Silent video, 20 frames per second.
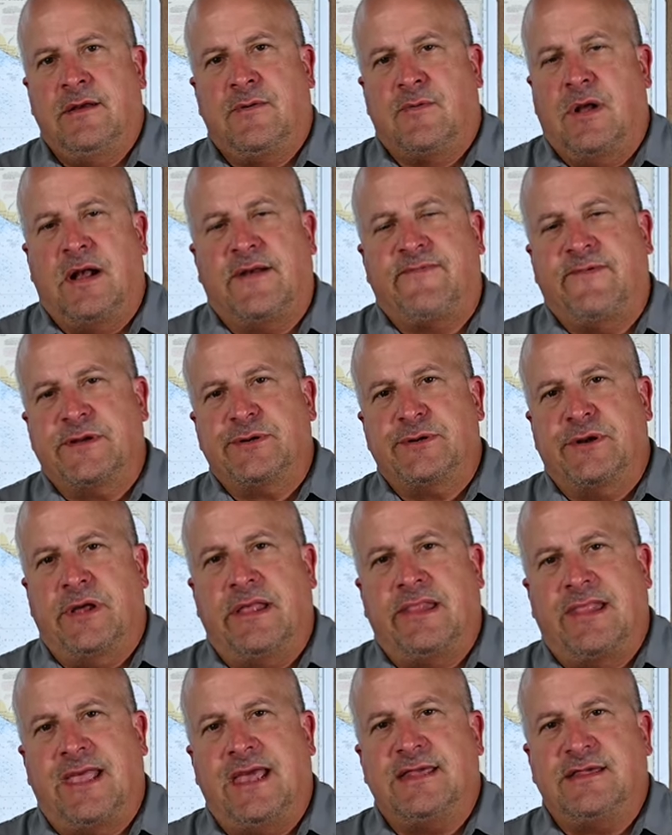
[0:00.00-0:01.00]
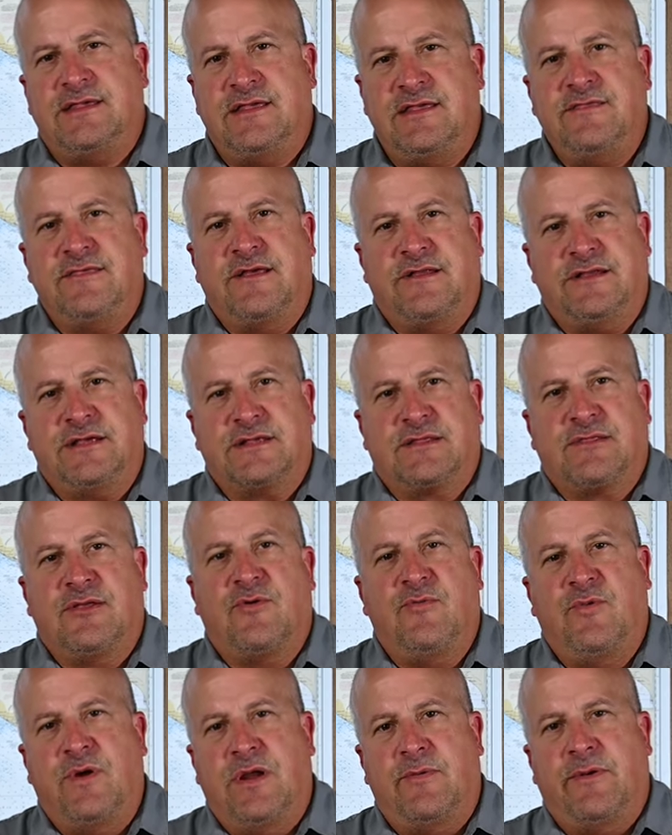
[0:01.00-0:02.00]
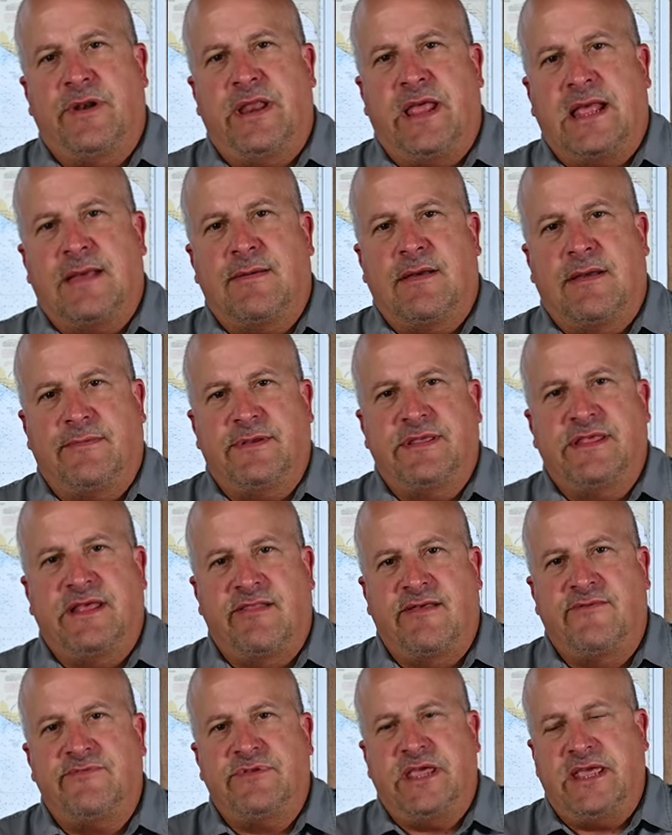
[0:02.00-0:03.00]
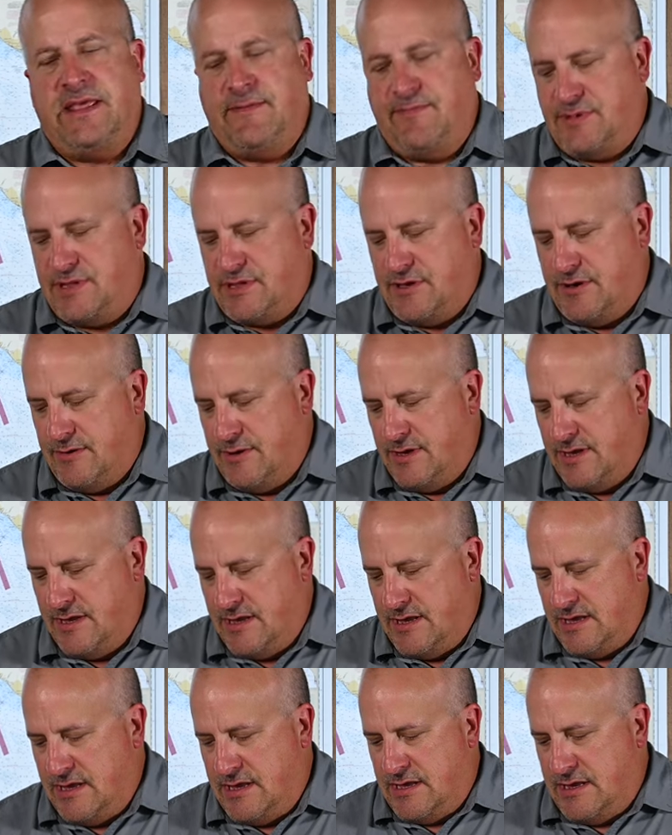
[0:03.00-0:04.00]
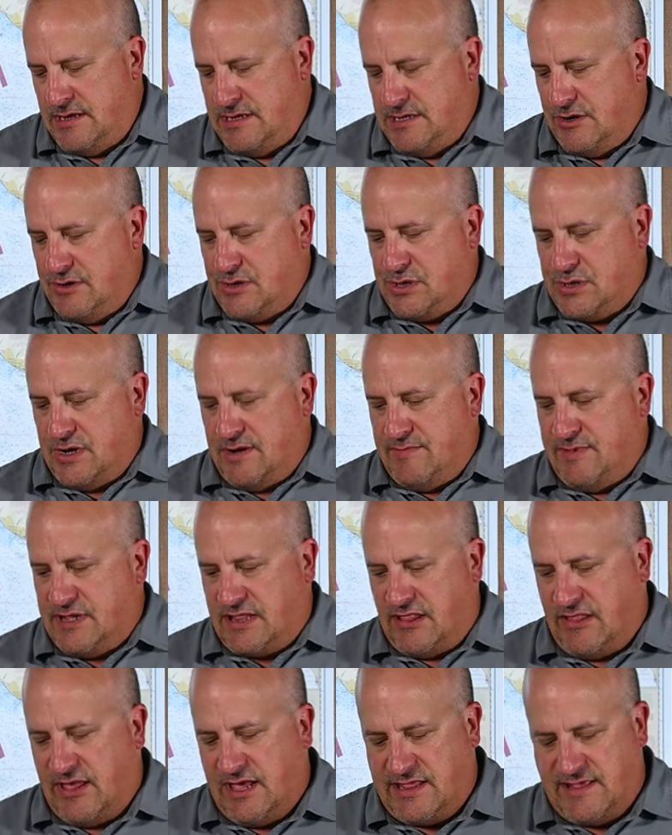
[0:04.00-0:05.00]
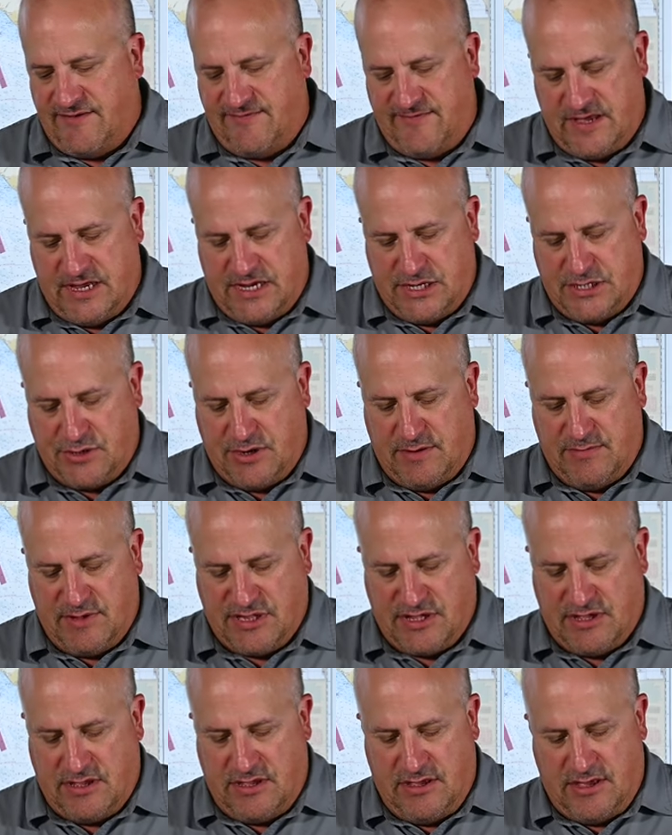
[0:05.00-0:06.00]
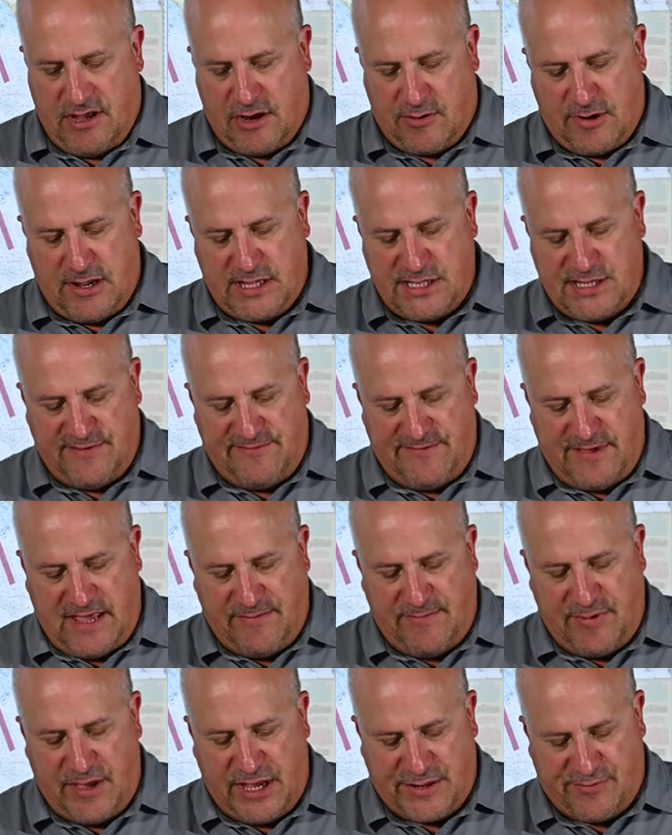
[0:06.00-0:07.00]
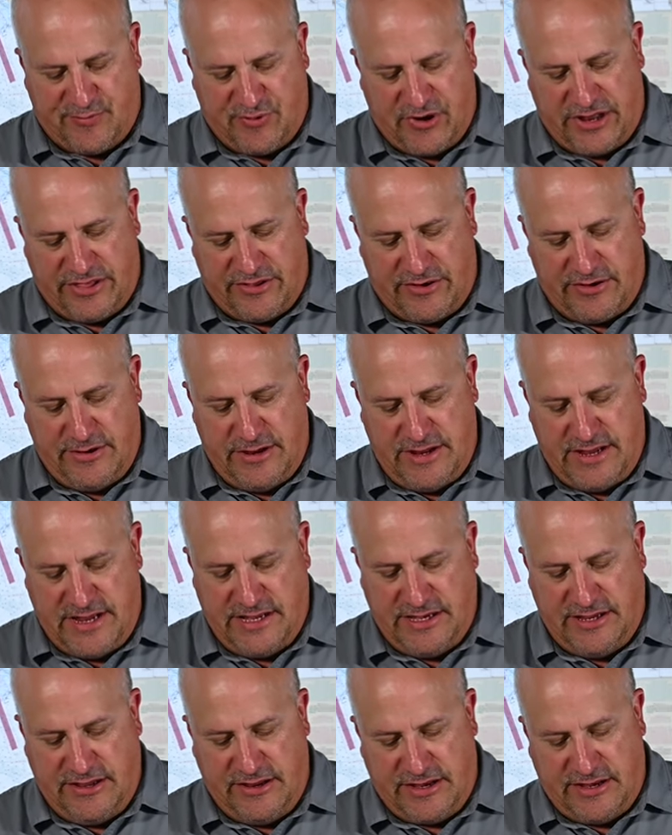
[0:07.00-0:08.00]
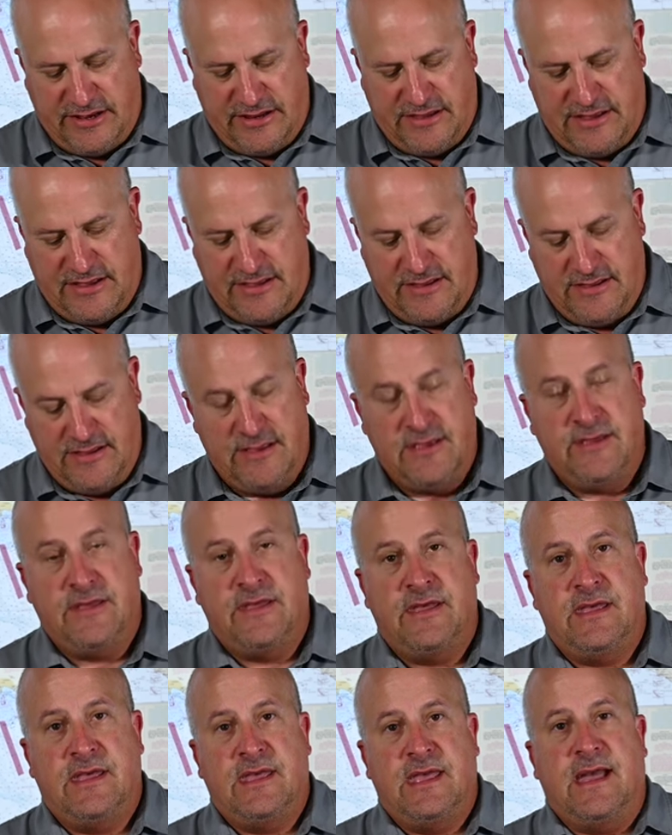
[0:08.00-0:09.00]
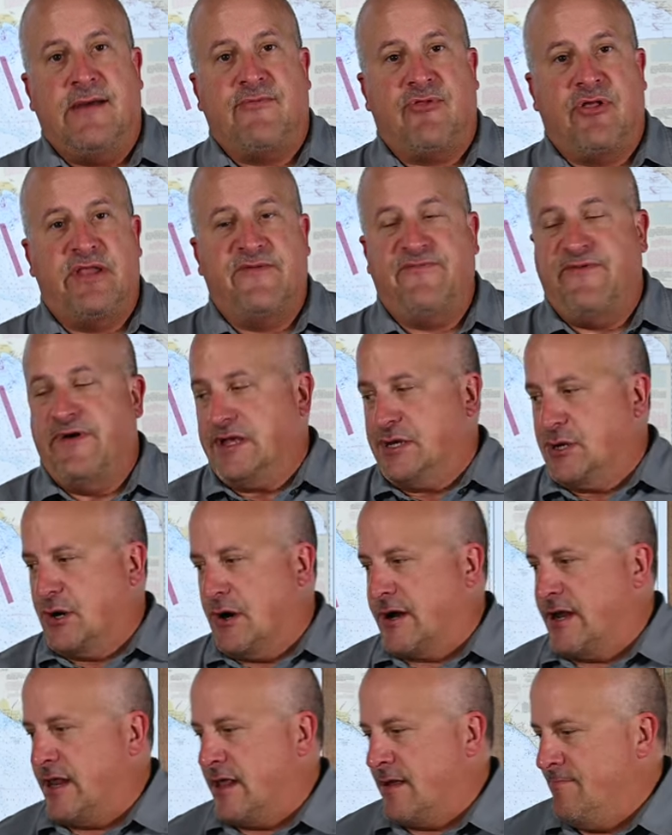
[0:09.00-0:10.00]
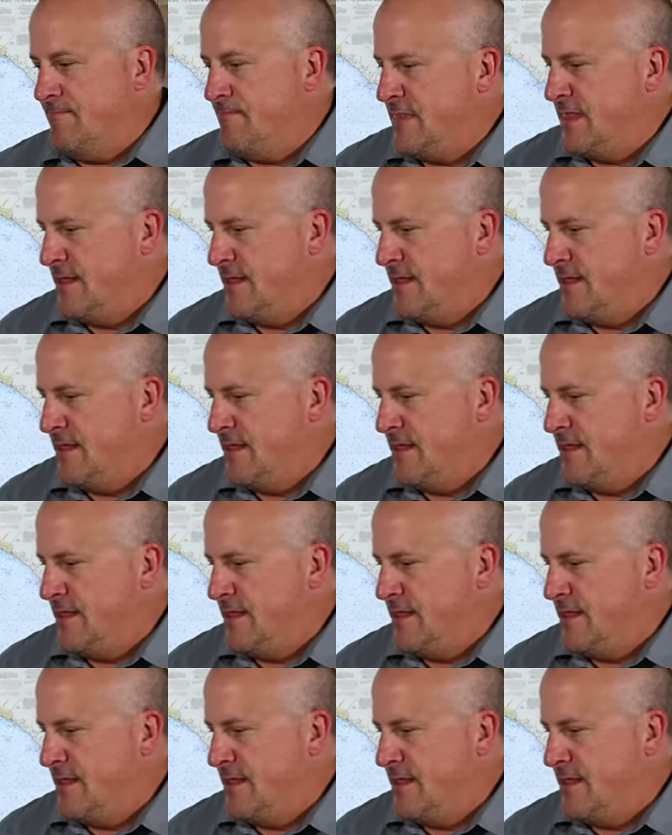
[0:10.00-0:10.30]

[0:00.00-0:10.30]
Rockfish are not lazy. They just look weird when they come up because they live deep. So don't treat them as a lazy fish. Treat them as an aggressive apex predator and you can uh, have a lot of fun targeting them.